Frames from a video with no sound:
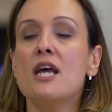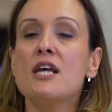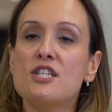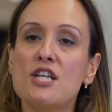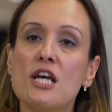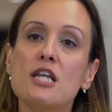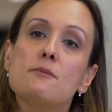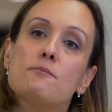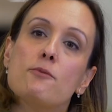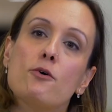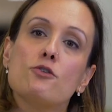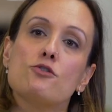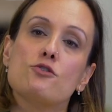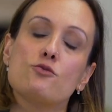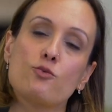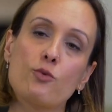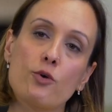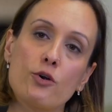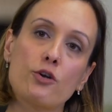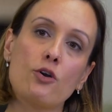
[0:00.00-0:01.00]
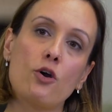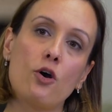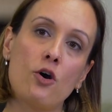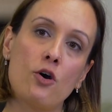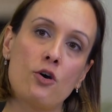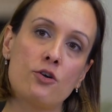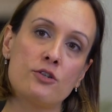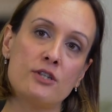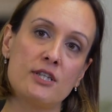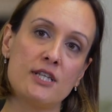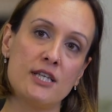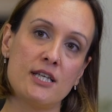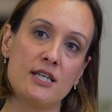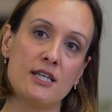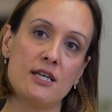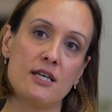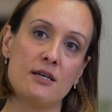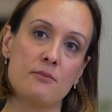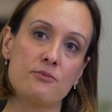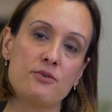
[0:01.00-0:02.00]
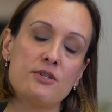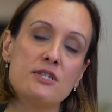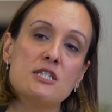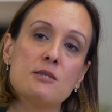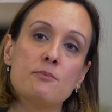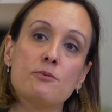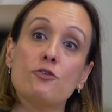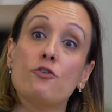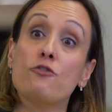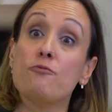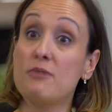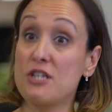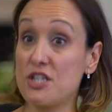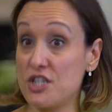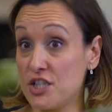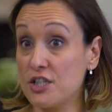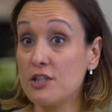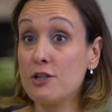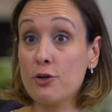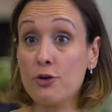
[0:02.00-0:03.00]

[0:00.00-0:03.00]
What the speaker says: Chatbots work on the principle of machine